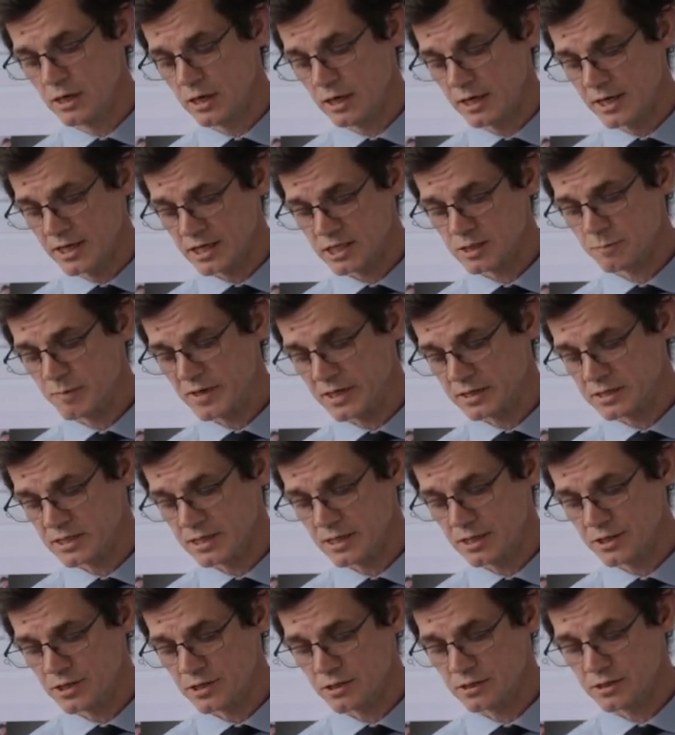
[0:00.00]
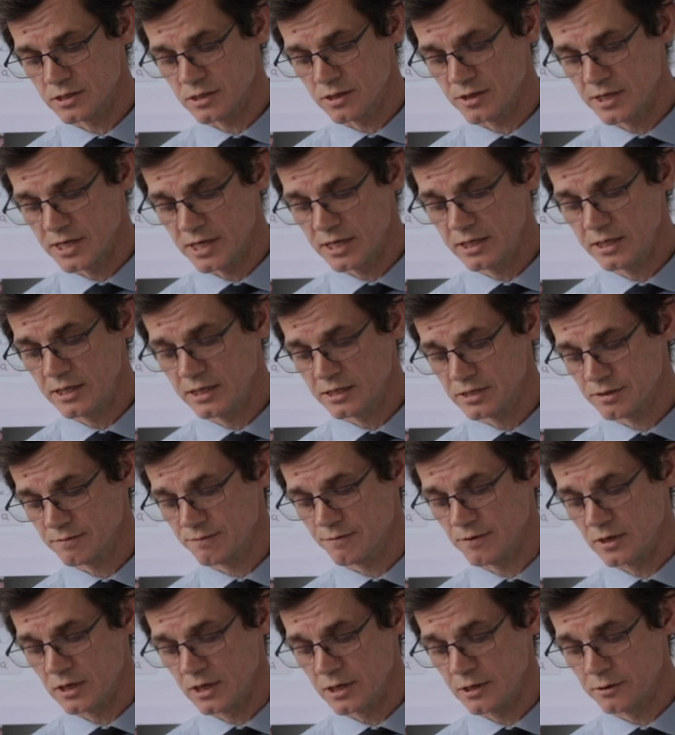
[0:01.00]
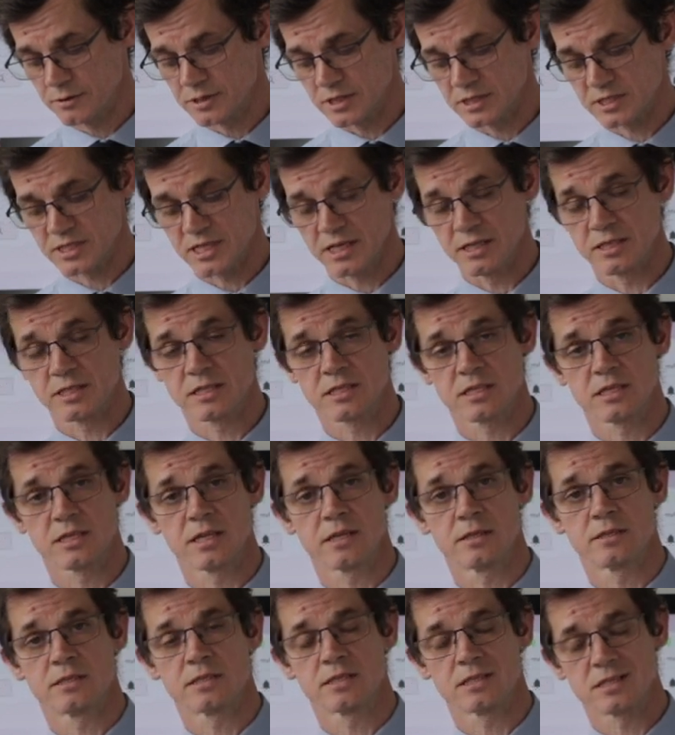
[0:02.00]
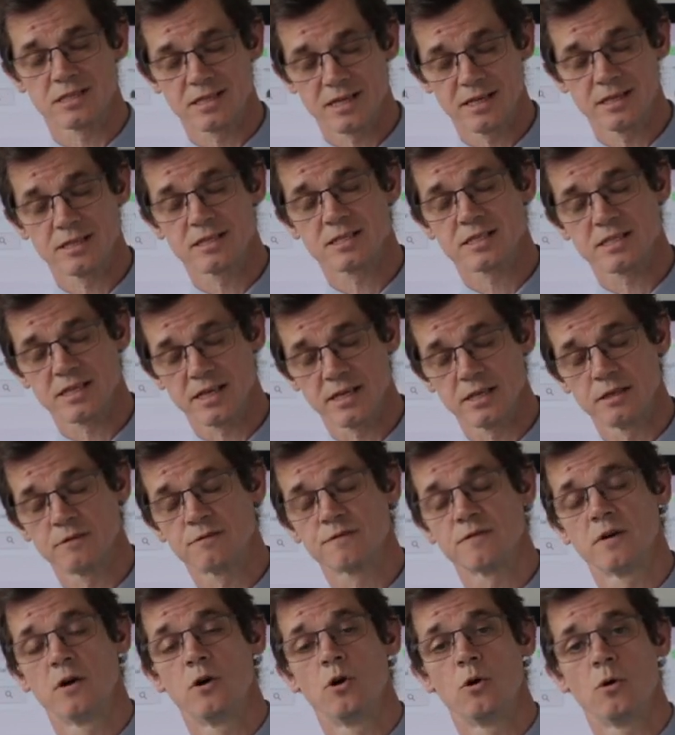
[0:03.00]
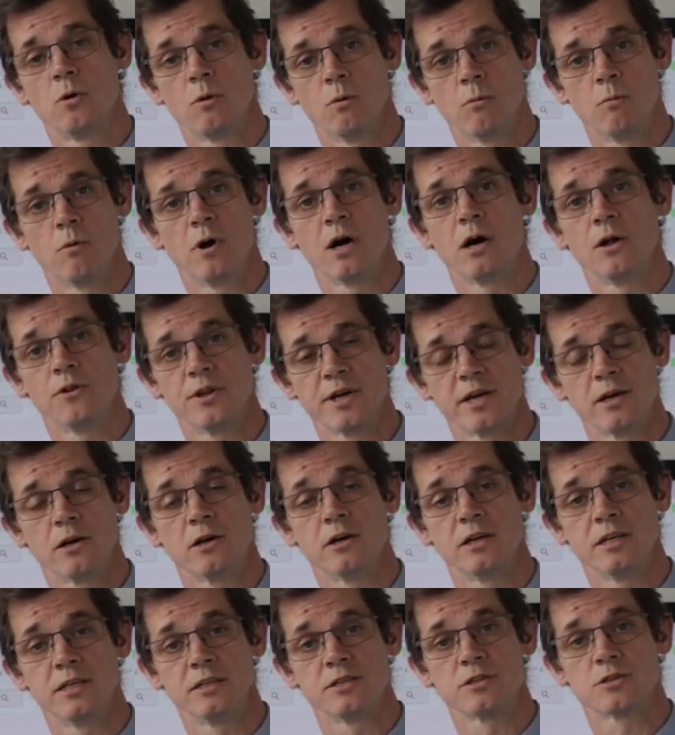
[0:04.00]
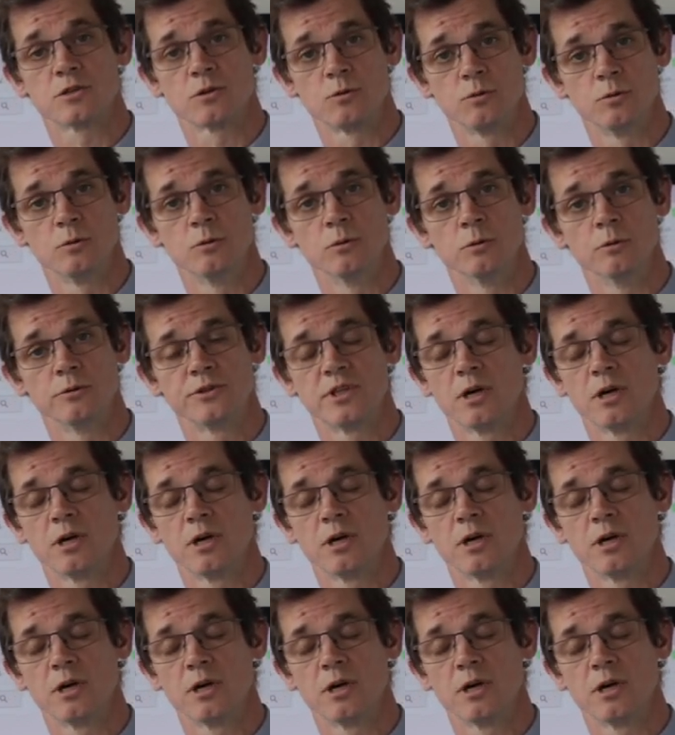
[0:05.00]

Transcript: and expectations that they need to follow to stay safe while they are in school.